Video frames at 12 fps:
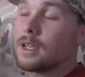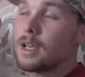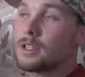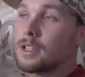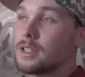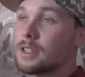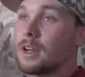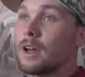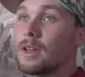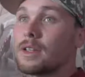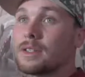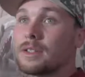It's just, you
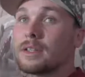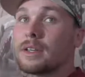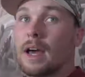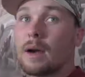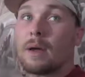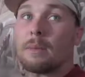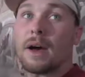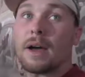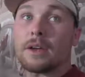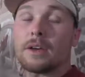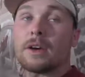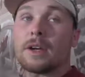know, he's kind of right
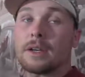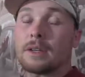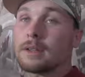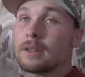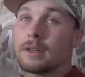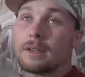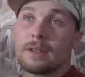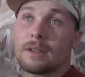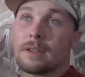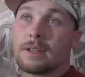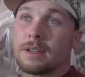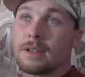behind Cook, and
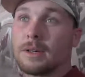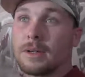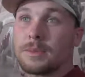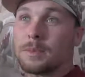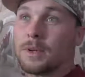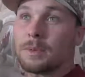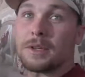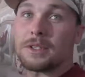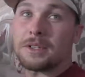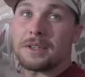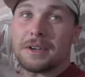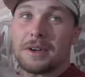Cook's pretty
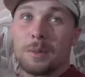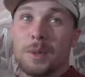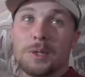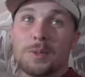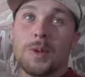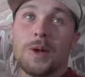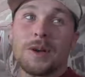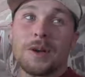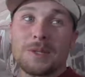much, you know, our best player.